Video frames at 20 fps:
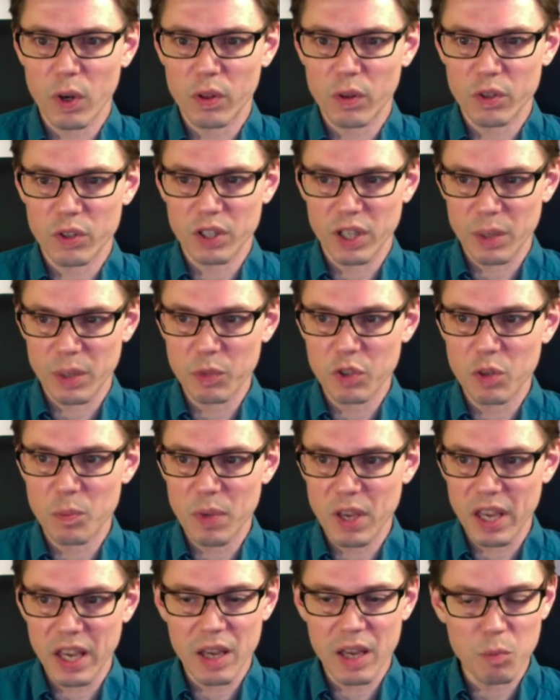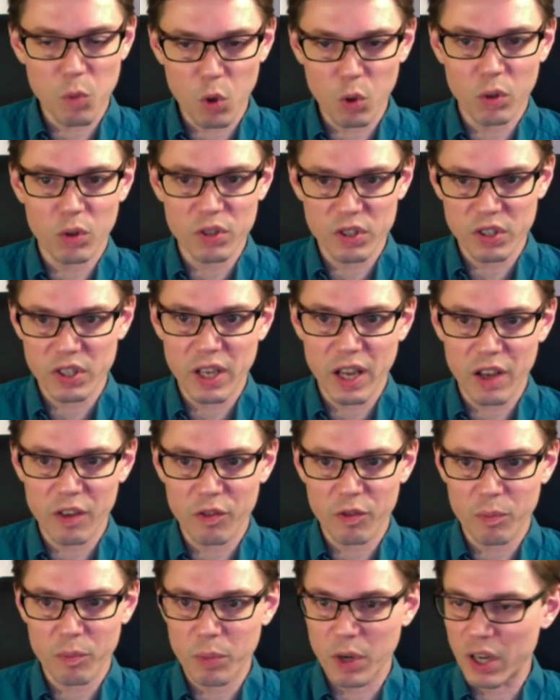there seems to be immoral
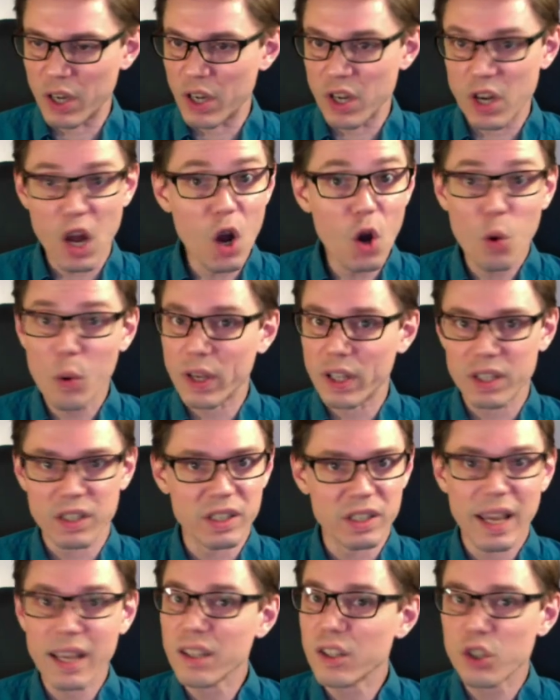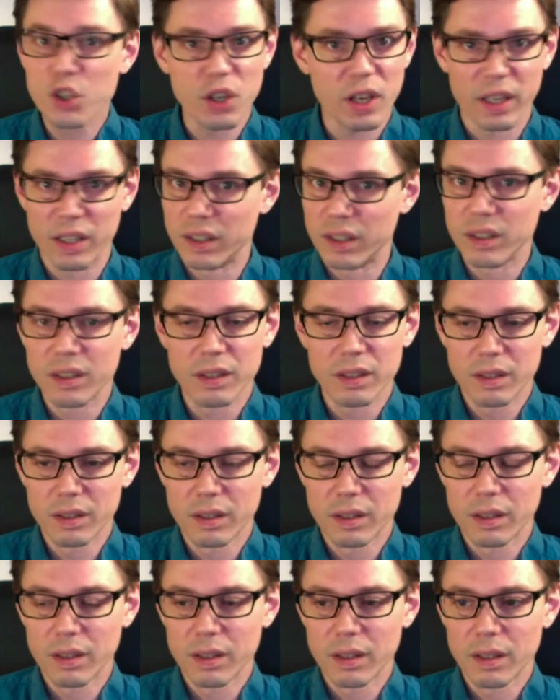stuff but no intention,
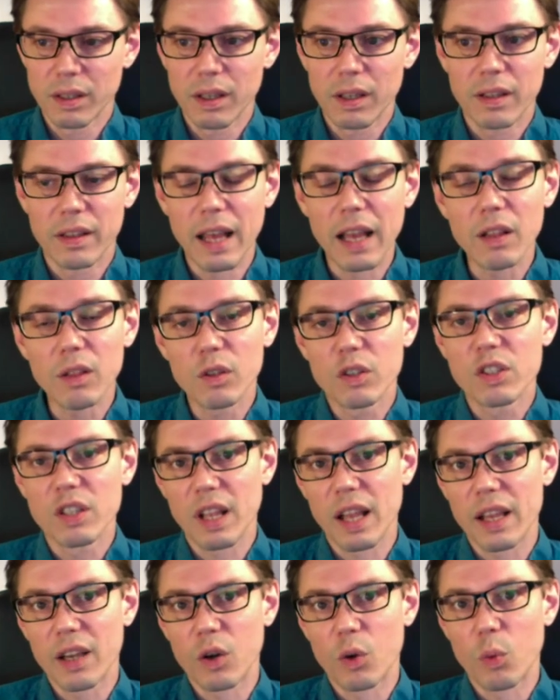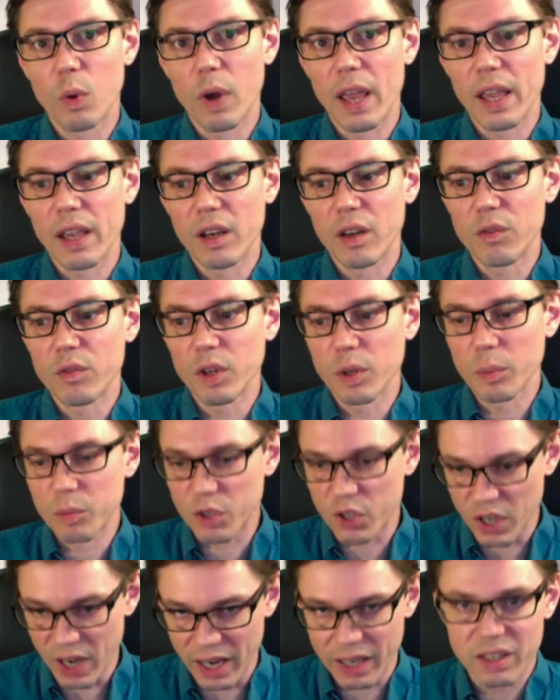that looks like a way of
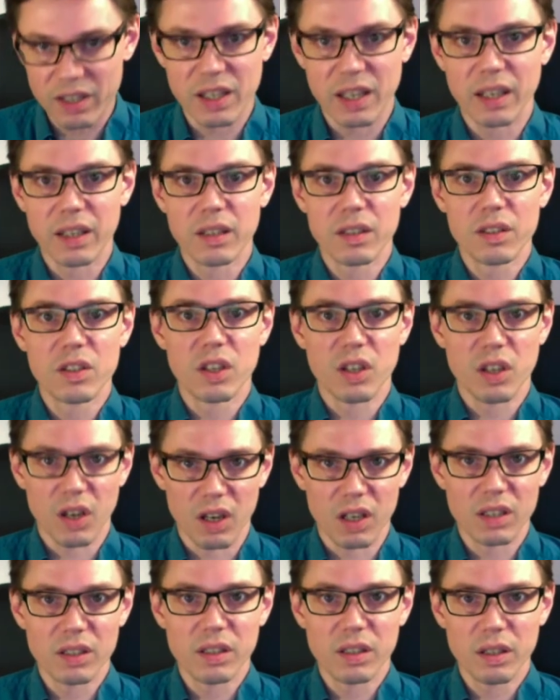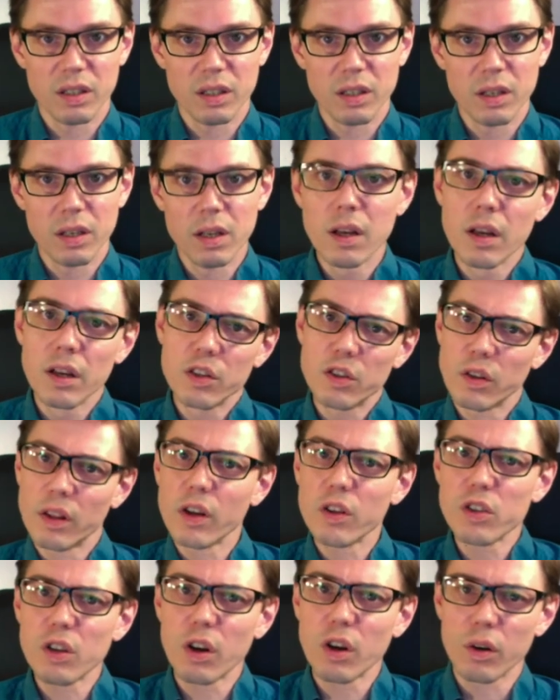objecting to Kant. So
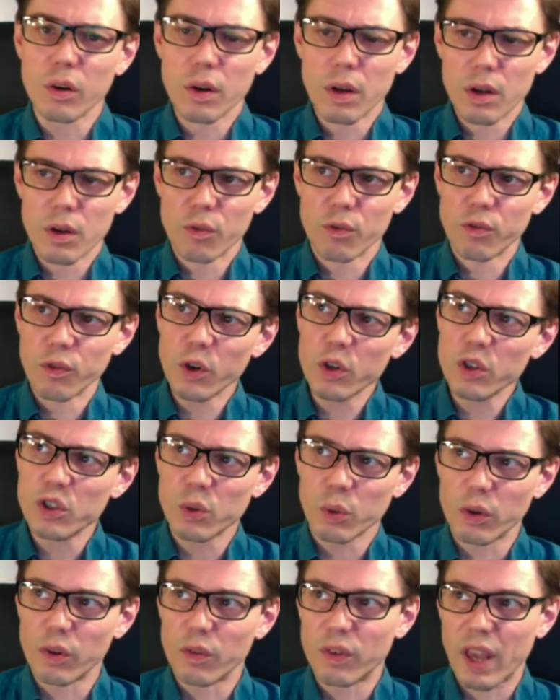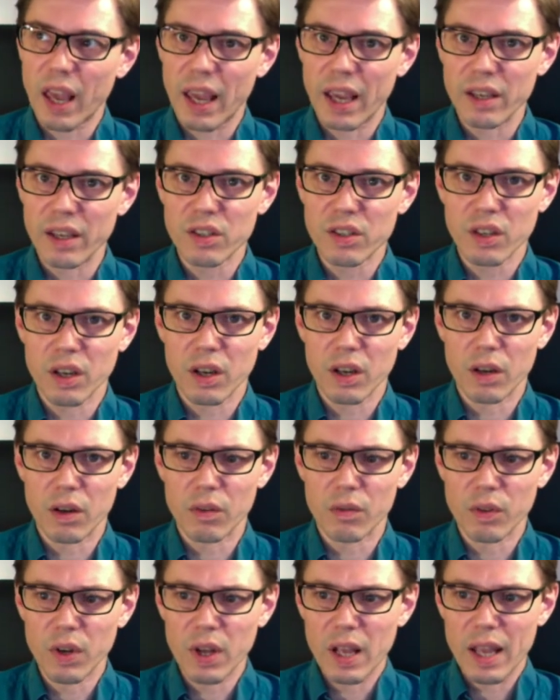there's our first sort of case
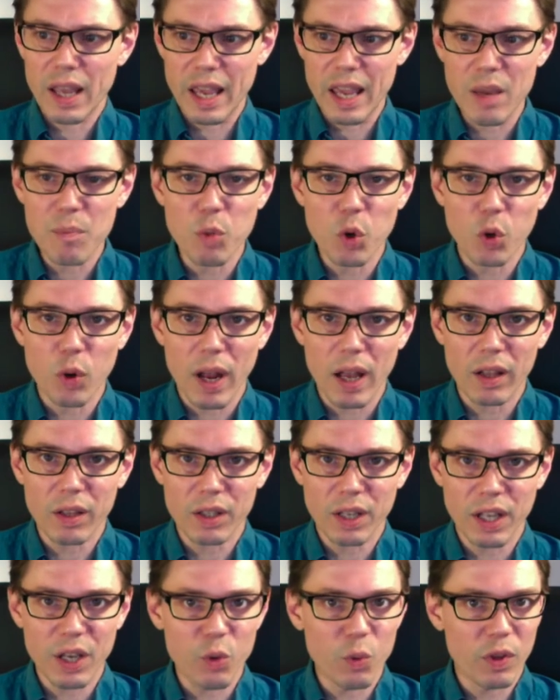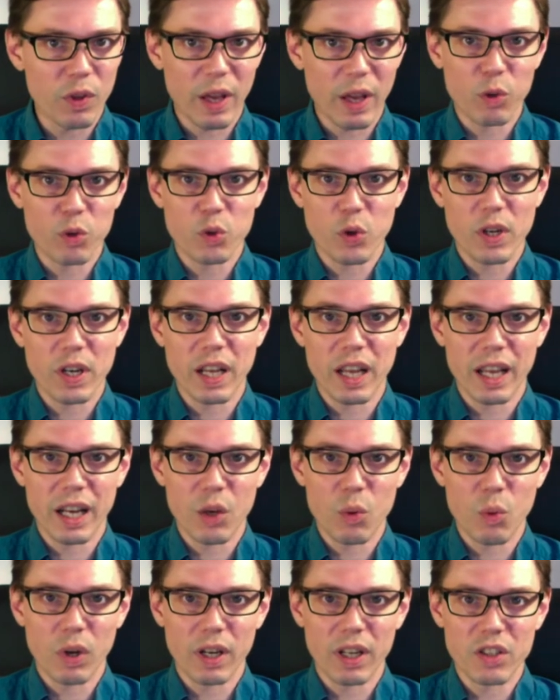of immorality without treating
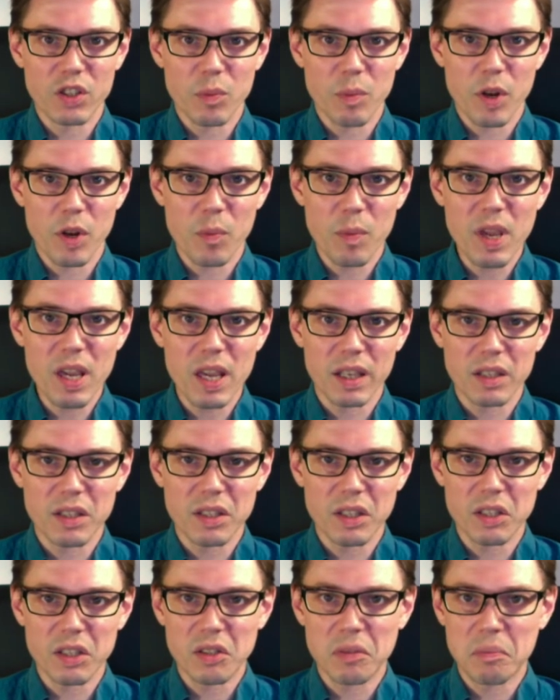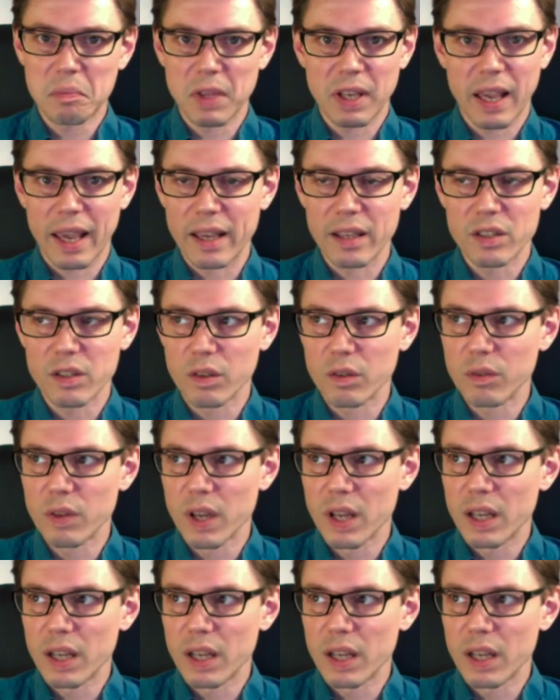anyone as a mere means is the case of